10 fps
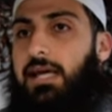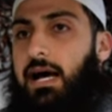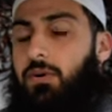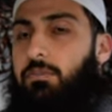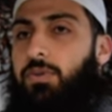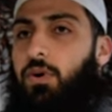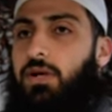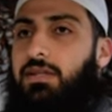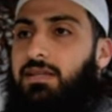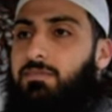how
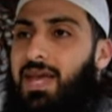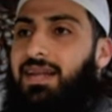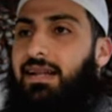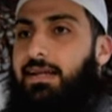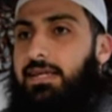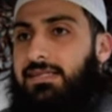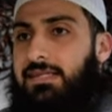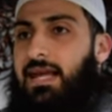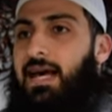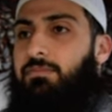important making
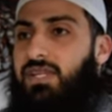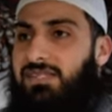Islam the